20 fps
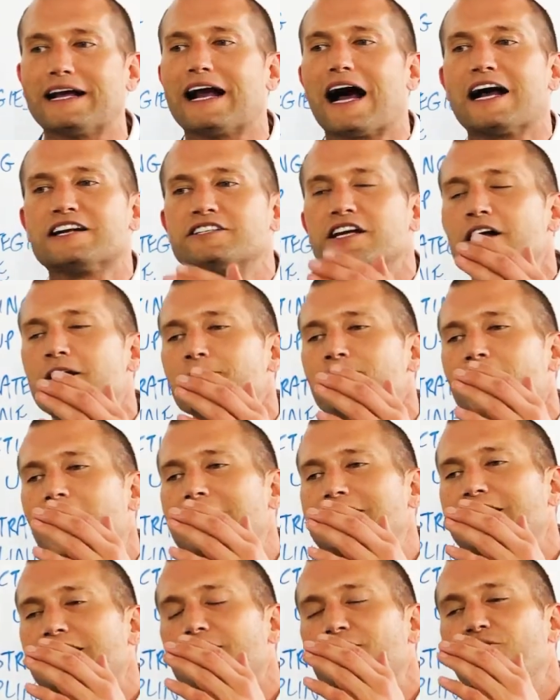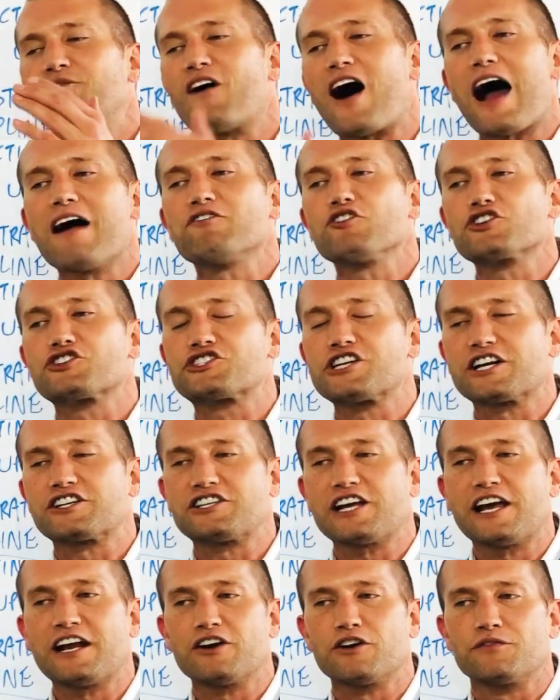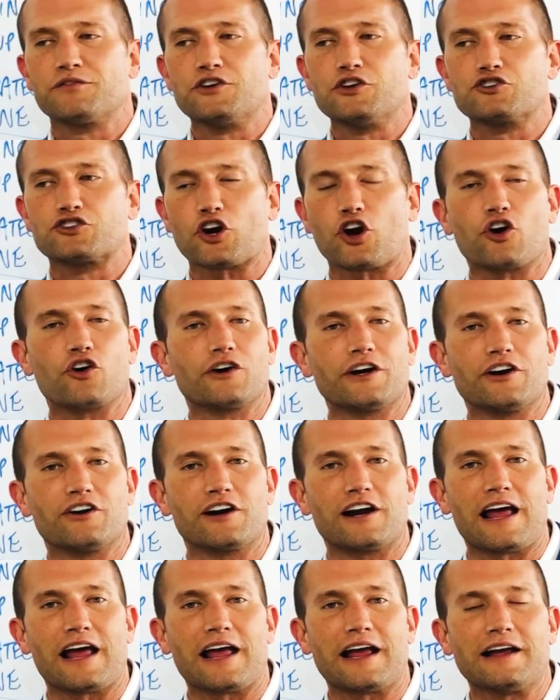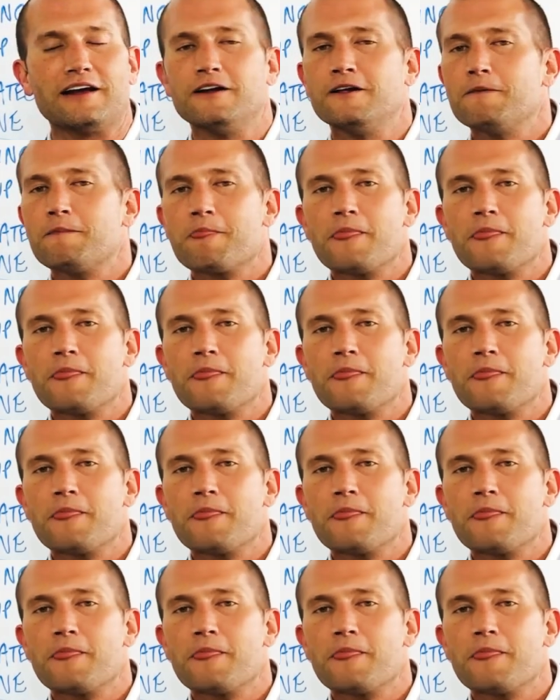Guys, I did five or six interviews earlier today.